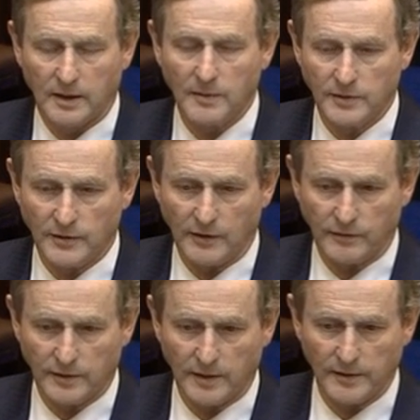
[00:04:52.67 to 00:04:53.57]
dealt
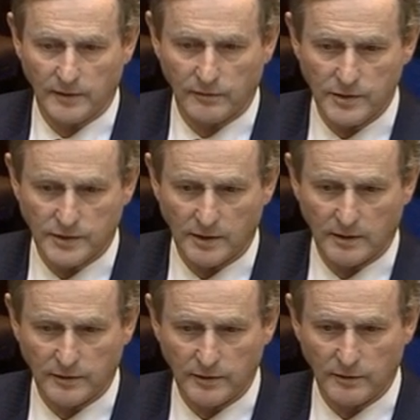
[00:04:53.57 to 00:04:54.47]
with, and that Greece can
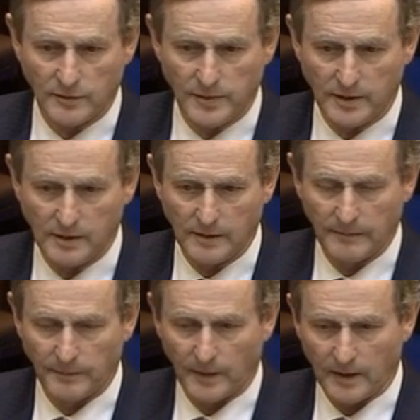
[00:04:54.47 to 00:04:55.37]
continue to be
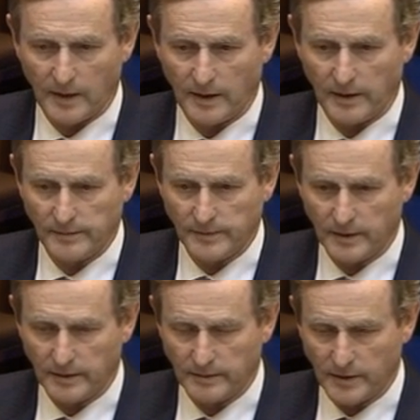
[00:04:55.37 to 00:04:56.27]

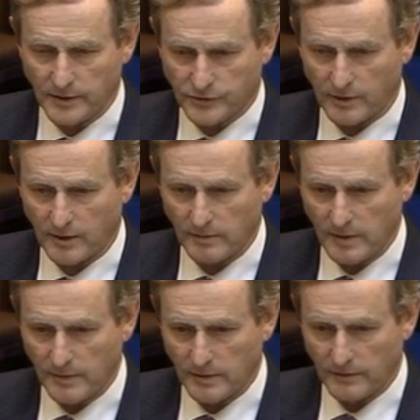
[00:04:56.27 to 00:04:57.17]
a strong
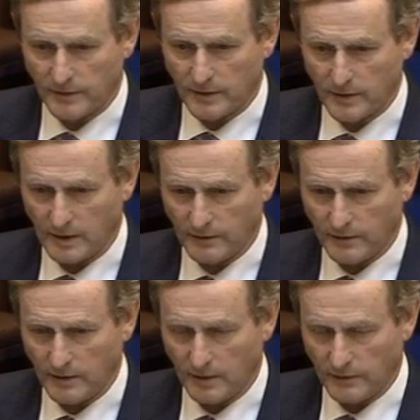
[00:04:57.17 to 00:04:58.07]
member of the
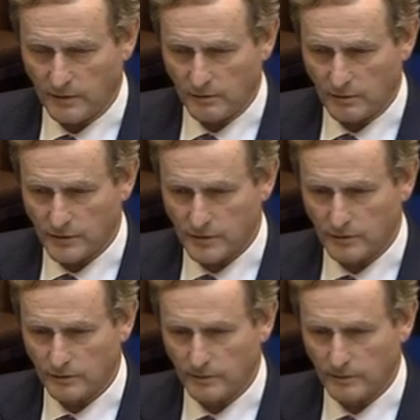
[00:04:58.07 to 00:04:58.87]
Eurozone.